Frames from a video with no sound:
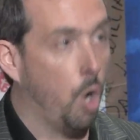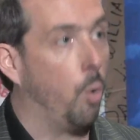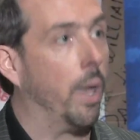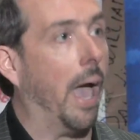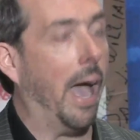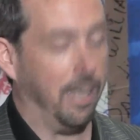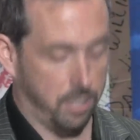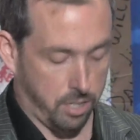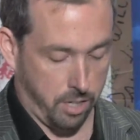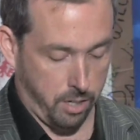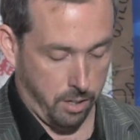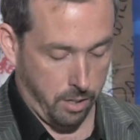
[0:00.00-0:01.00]
We
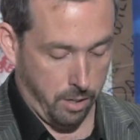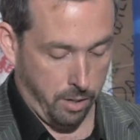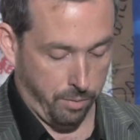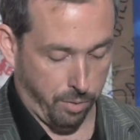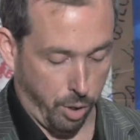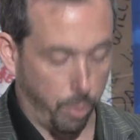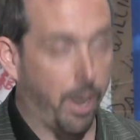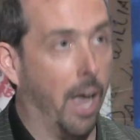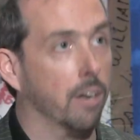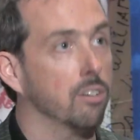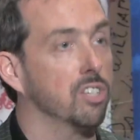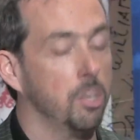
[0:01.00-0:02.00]
ask for new
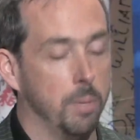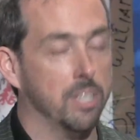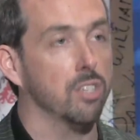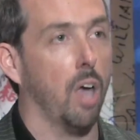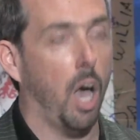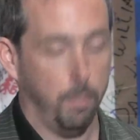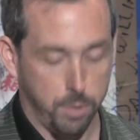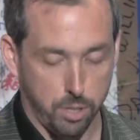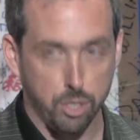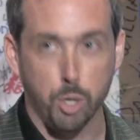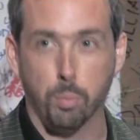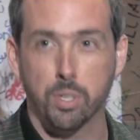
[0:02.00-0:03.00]
reactors to be
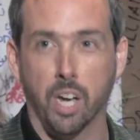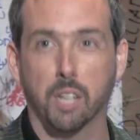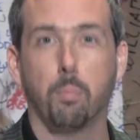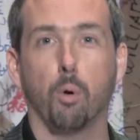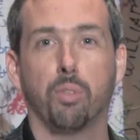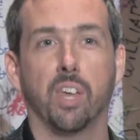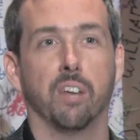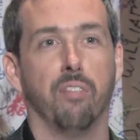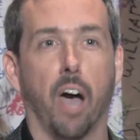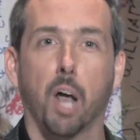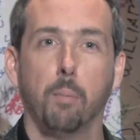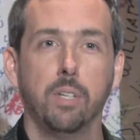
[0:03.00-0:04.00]
stopped to protect both the
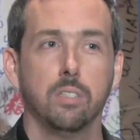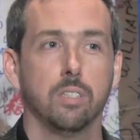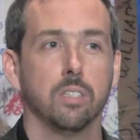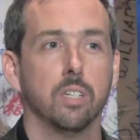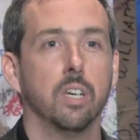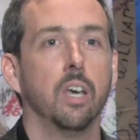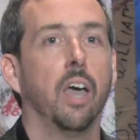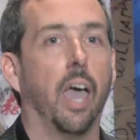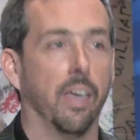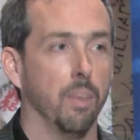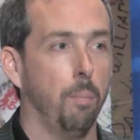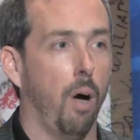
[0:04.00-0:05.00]
environment
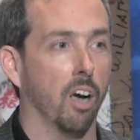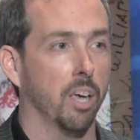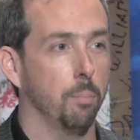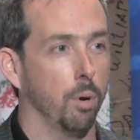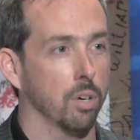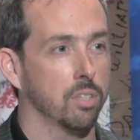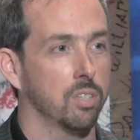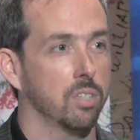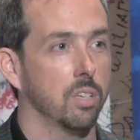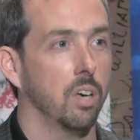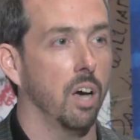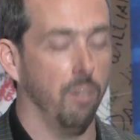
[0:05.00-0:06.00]
and the
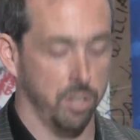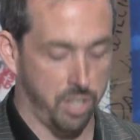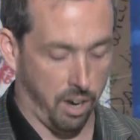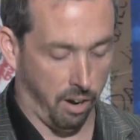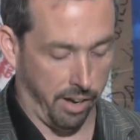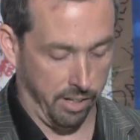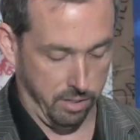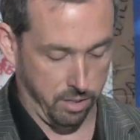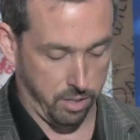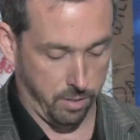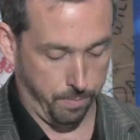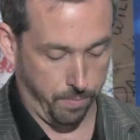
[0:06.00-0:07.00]
pocketbooks of
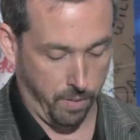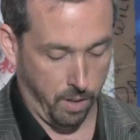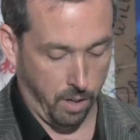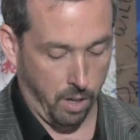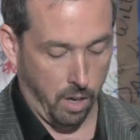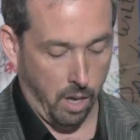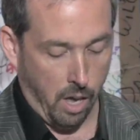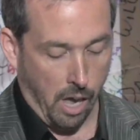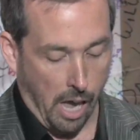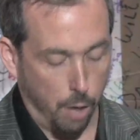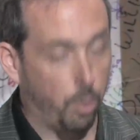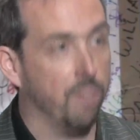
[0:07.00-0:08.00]
Ontarians.
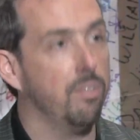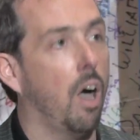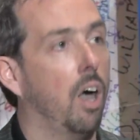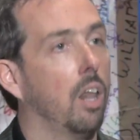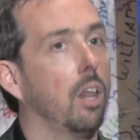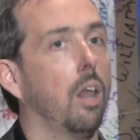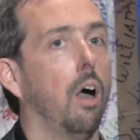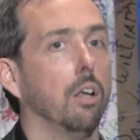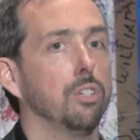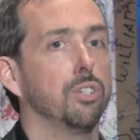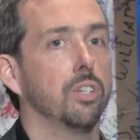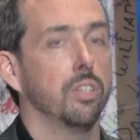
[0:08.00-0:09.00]
And we have not
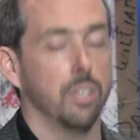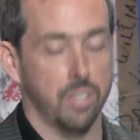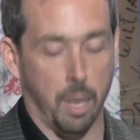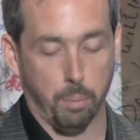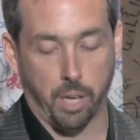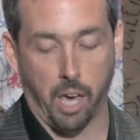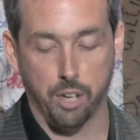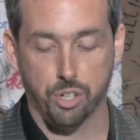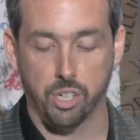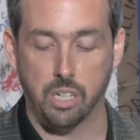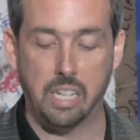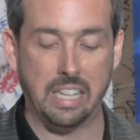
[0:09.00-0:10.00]
launched this
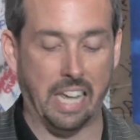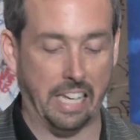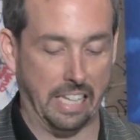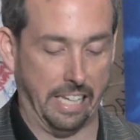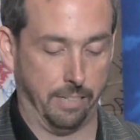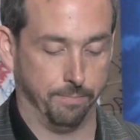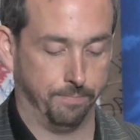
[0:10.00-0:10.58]
application lightly.